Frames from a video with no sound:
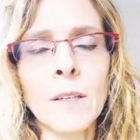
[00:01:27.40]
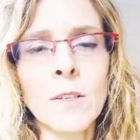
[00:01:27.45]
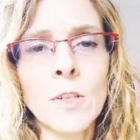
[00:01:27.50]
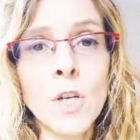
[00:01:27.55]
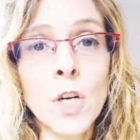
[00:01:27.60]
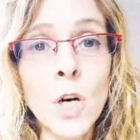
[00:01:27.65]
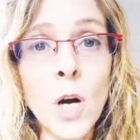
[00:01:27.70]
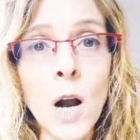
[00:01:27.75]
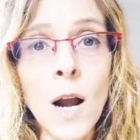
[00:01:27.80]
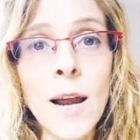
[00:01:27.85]

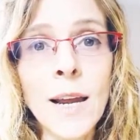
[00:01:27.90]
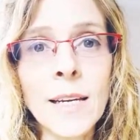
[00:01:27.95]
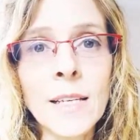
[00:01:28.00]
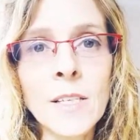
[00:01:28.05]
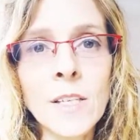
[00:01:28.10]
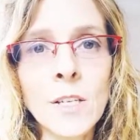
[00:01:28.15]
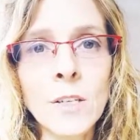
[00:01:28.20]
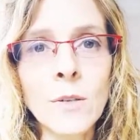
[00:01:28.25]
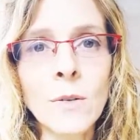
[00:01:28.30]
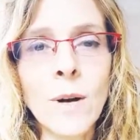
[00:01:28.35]
trying
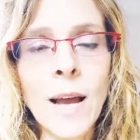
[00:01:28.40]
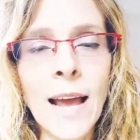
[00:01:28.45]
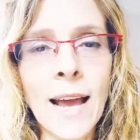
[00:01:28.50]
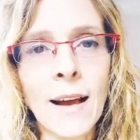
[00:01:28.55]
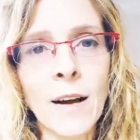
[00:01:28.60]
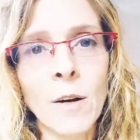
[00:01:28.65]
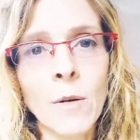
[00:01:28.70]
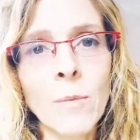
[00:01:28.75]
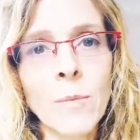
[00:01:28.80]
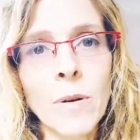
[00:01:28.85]
to
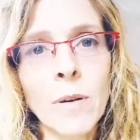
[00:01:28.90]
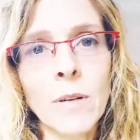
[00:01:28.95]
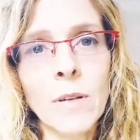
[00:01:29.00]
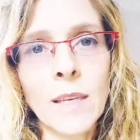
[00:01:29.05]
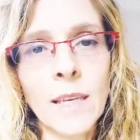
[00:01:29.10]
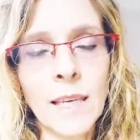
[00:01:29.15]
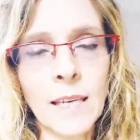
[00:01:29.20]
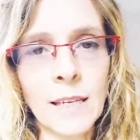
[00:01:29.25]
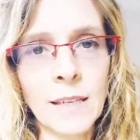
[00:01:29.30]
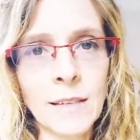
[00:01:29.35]
help
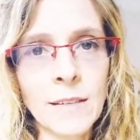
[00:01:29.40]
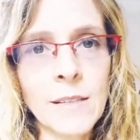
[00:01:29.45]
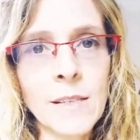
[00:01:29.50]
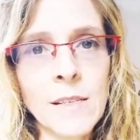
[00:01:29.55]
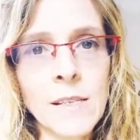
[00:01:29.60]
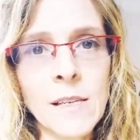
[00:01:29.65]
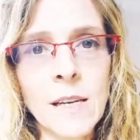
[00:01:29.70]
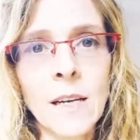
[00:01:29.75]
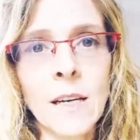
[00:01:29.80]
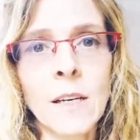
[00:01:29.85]

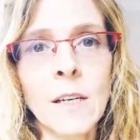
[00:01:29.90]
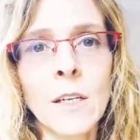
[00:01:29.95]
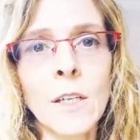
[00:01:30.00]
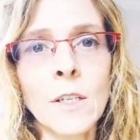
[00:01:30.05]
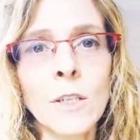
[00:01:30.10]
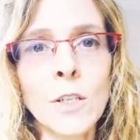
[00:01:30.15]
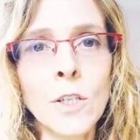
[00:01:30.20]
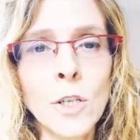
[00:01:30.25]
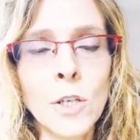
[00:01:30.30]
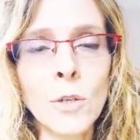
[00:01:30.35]
kids
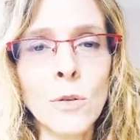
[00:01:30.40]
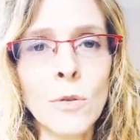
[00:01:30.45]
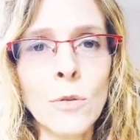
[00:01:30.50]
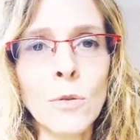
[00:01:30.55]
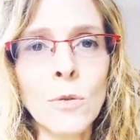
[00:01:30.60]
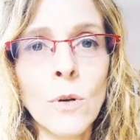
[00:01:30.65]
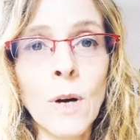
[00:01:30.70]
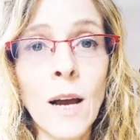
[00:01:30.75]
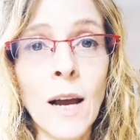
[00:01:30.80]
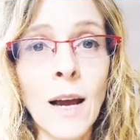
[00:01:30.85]

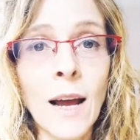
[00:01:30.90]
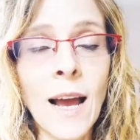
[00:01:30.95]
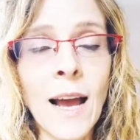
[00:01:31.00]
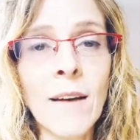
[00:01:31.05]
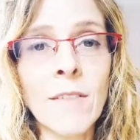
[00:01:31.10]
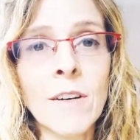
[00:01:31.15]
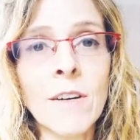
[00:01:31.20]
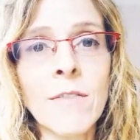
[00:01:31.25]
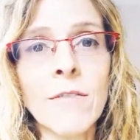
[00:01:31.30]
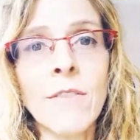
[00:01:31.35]
to
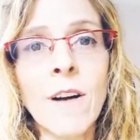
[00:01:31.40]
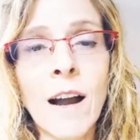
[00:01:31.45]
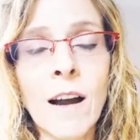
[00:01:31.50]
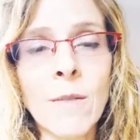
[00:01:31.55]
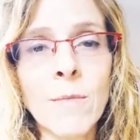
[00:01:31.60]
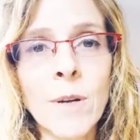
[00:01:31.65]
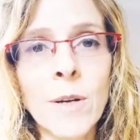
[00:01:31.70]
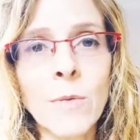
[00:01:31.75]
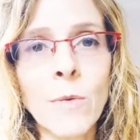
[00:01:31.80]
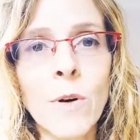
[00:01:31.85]
have an
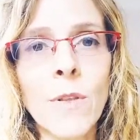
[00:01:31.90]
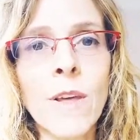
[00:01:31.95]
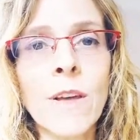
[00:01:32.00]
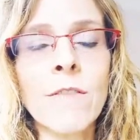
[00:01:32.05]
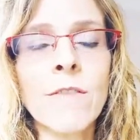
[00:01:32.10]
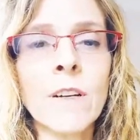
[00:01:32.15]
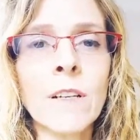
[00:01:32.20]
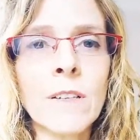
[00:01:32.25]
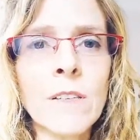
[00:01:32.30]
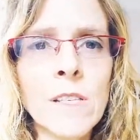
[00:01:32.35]
environment where they
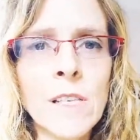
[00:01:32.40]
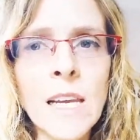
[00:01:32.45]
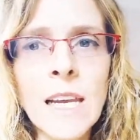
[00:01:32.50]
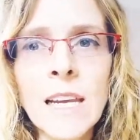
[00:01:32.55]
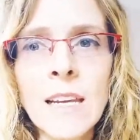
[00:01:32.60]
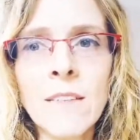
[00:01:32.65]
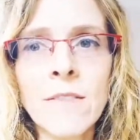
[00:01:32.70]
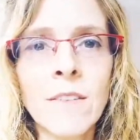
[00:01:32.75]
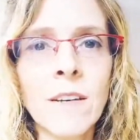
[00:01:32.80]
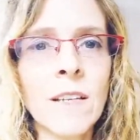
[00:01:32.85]
felt
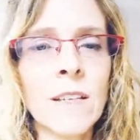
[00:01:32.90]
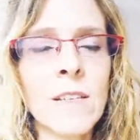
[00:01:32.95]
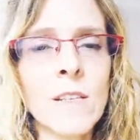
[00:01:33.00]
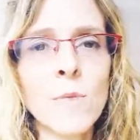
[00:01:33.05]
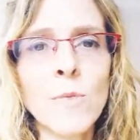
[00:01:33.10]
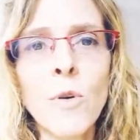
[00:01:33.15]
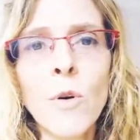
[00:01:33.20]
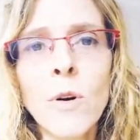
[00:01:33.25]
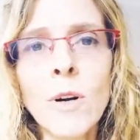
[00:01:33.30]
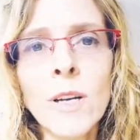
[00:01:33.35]
safe and
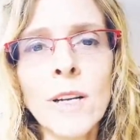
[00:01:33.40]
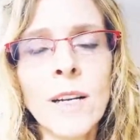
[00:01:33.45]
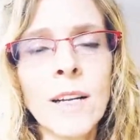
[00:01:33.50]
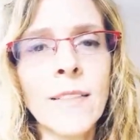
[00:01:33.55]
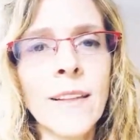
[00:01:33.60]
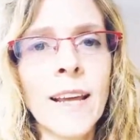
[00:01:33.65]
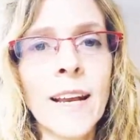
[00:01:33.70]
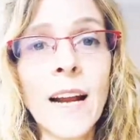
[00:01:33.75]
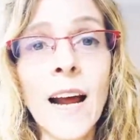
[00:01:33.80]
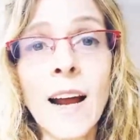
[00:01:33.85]
supported and
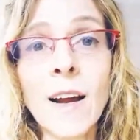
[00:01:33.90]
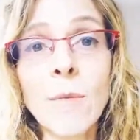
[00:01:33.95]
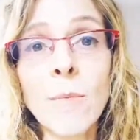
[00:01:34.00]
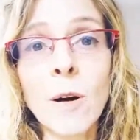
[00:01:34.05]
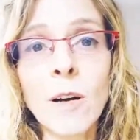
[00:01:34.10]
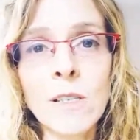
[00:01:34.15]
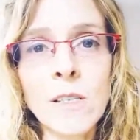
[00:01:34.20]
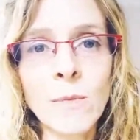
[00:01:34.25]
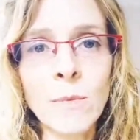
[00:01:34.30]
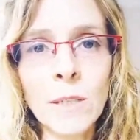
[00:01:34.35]
they had higher
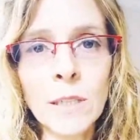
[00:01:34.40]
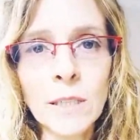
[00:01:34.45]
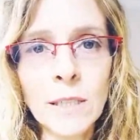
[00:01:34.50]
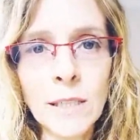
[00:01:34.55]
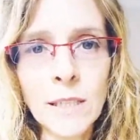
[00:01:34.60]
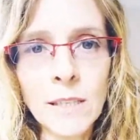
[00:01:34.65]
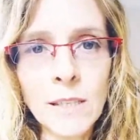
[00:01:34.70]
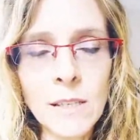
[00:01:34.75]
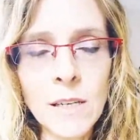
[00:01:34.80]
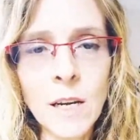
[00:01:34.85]

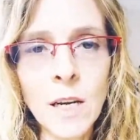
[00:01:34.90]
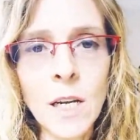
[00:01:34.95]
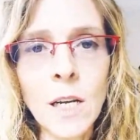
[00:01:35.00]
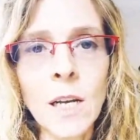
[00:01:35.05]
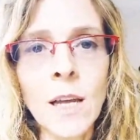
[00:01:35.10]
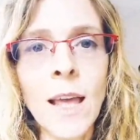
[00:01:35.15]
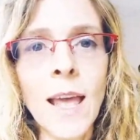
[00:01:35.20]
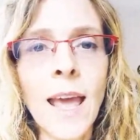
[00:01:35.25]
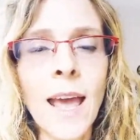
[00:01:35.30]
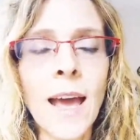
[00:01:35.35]
possibilities.
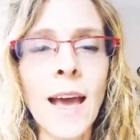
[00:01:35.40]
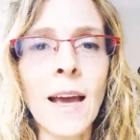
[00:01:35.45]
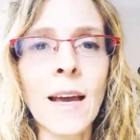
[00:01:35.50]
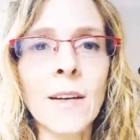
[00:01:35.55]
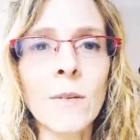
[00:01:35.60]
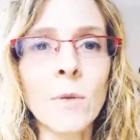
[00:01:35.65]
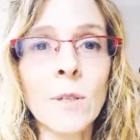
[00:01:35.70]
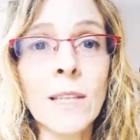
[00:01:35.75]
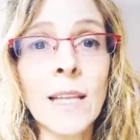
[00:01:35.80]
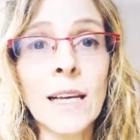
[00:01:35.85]

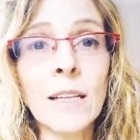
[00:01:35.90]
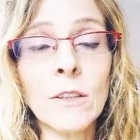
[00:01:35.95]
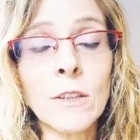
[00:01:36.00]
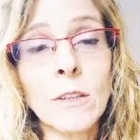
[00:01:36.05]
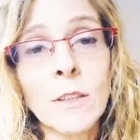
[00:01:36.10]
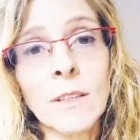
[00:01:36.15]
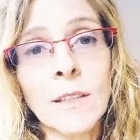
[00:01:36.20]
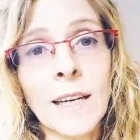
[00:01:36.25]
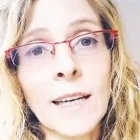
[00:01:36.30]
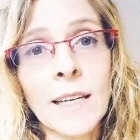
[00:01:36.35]
And what that
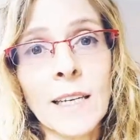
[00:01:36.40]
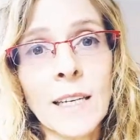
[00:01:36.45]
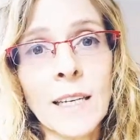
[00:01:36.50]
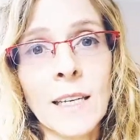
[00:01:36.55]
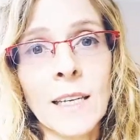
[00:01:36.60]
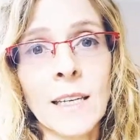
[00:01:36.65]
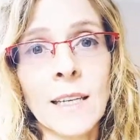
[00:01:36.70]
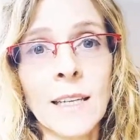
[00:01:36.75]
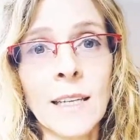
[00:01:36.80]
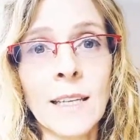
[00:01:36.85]
looked like
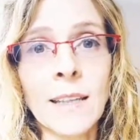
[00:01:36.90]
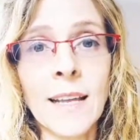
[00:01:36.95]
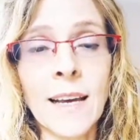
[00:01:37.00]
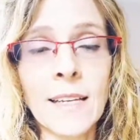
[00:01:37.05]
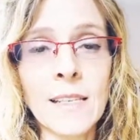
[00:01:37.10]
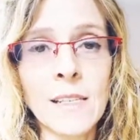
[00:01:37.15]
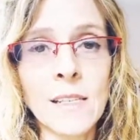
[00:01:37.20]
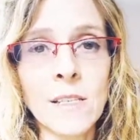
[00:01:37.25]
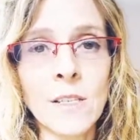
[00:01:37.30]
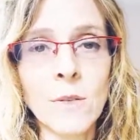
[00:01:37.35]
in
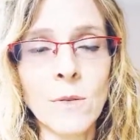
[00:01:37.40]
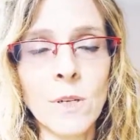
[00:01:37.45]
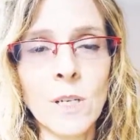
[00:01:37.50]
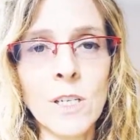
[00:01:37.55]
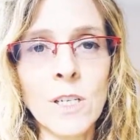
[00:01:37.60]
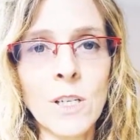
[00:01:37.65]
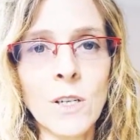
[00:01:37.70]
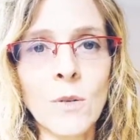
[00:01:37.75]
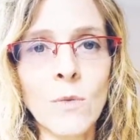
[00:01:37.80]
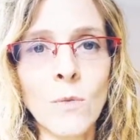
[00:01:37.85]
that
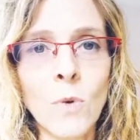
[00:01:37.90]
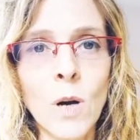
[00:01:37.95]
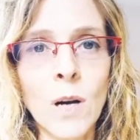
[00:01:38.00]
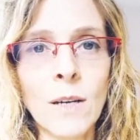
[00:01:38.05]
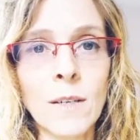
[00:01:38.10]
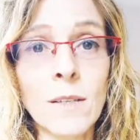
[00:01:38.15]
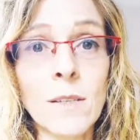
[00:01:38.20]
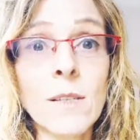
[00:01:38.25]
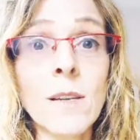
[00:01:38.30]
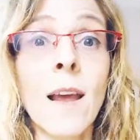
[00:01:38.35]
situation
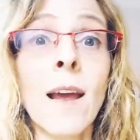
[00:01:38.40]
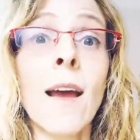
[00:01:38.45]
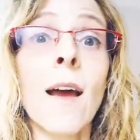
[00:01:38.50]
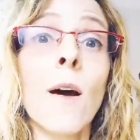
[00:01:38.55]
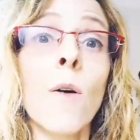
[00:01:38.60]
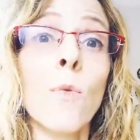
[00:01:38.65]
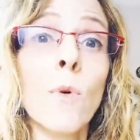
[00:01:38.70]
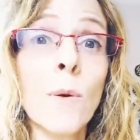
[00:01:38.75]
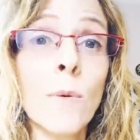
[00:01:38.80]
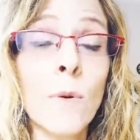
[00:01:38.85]
was
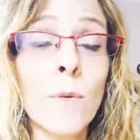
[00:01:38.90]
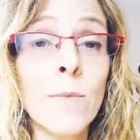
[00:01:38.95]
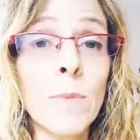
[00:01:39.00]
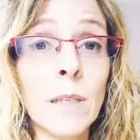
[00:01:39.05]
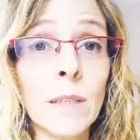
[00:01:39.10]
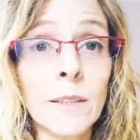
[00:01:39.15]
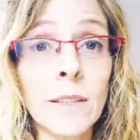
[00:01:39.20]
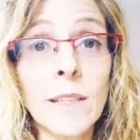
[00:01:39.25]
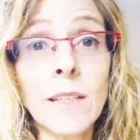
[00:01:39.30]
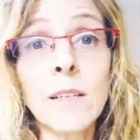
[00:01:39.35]
we were
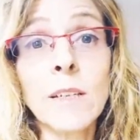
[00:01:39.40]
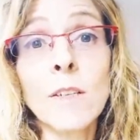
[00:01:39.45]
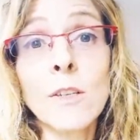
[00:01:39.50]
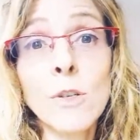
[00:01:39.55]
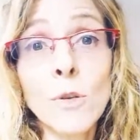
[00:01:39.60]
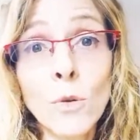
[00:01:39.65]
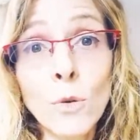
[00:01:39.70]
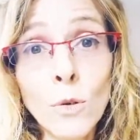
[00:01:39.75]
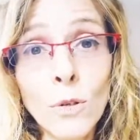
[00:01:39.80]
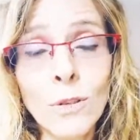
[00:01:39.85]
building
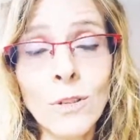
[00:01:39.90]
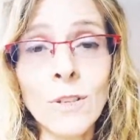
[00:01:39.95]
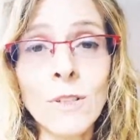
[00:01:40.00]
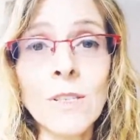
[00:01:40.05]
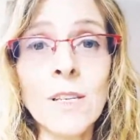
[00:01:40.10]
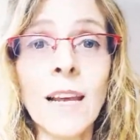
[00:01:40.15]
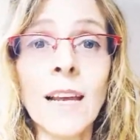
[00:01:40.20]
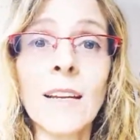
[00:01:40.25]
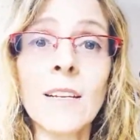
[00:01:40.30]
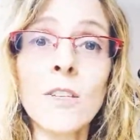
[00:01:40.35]
schools
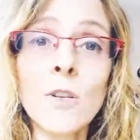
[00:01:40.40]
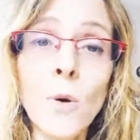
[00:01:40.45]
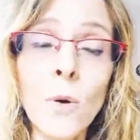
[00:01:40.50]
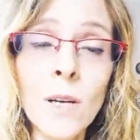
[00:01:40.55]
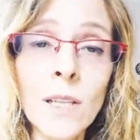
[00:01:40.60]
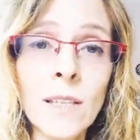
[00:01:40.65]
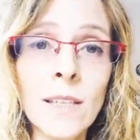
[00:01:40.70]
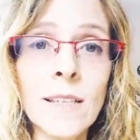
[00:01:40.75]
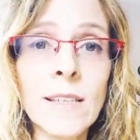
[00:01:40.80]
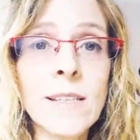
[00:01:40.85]
and
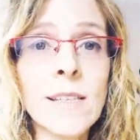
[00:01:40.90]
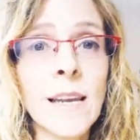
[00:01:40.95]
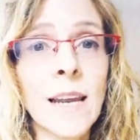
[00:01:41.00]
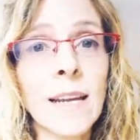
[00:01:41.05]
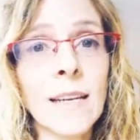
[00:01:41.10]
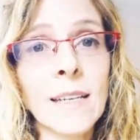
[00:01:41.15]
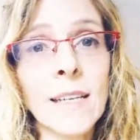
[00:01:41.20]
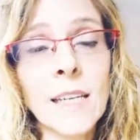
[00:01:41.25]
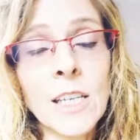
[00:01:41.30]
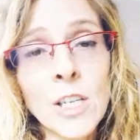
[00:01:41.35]
toilets
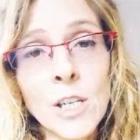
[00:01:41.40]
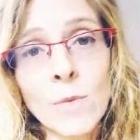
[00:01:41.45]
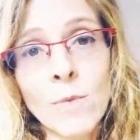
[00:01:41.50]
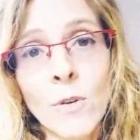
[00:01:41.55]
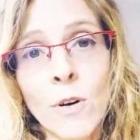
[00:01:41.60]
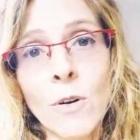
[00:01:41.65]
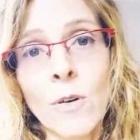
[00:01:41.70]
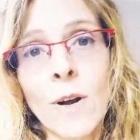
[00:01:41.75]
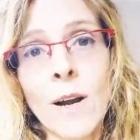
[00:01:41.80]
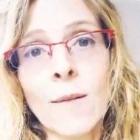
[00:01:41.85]
and kitchen
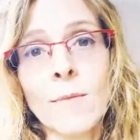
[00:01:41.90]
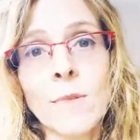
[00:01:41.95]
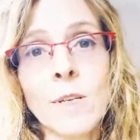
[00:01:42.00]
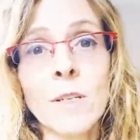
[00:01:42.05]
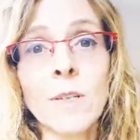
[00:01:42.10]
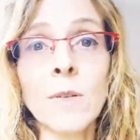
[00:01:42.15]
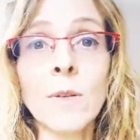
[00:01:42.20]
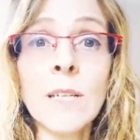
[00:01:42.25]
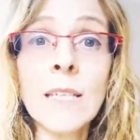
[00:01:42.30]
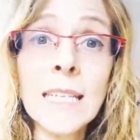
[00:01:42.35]
programs
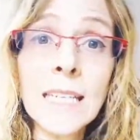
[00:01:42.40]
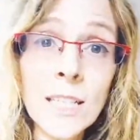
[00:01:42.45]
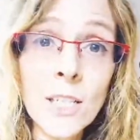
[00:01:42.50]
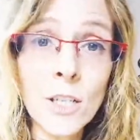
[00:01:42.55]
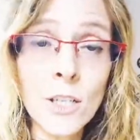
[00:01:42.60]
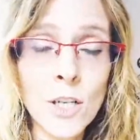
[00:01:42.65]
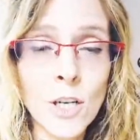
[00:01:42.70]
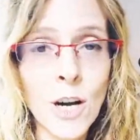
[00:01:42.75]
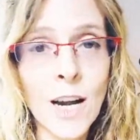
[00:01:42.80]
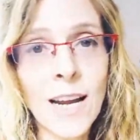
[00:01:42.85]
and doing
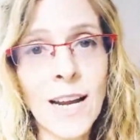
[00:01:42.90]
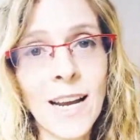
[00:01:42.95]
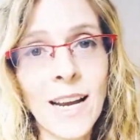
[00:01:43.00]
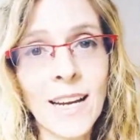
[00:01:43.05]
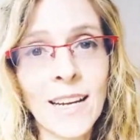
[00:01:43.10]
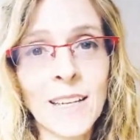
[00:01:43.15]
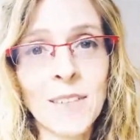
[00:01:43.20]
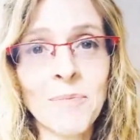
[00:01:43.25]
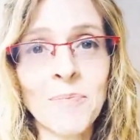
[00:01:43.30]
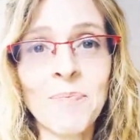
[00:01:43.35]
teacher
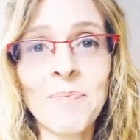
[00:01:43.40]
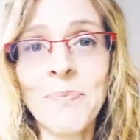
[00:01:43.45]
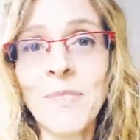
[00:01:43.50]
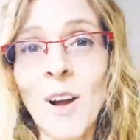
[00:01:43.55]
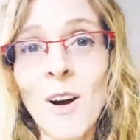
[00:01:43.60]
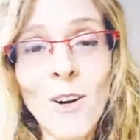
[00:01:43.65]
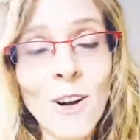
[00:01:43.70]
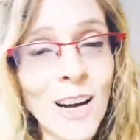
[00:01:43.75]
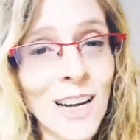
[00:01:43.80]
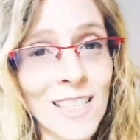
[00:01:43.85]
training and
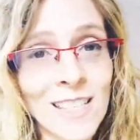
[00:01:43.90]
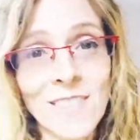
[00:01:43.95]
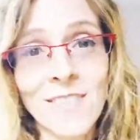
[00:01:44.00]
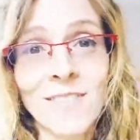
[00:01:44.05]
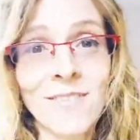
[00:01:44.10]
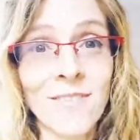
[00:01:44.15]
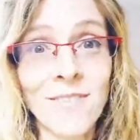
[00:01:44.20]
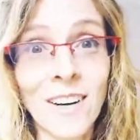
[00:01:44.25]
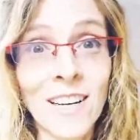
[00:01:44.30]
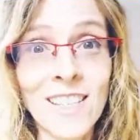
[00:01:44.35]
all kinds of
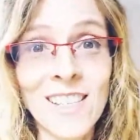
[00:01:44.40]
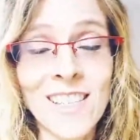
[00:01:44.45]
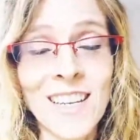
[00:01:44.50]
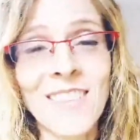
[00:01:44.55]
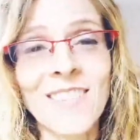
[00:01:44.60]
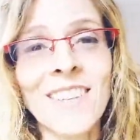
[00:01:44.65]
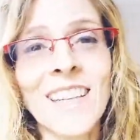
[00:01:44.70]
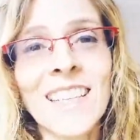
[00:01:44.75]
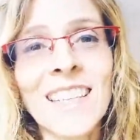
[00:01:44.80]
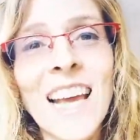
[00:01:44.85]
fun
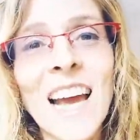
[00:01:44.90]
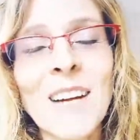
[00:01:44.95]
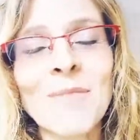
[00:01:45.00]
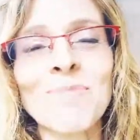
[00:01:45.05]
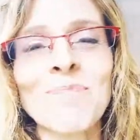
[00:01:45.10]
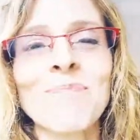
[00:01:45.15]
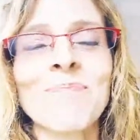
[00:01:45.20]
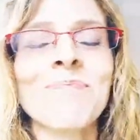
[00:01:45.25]
stuff like that.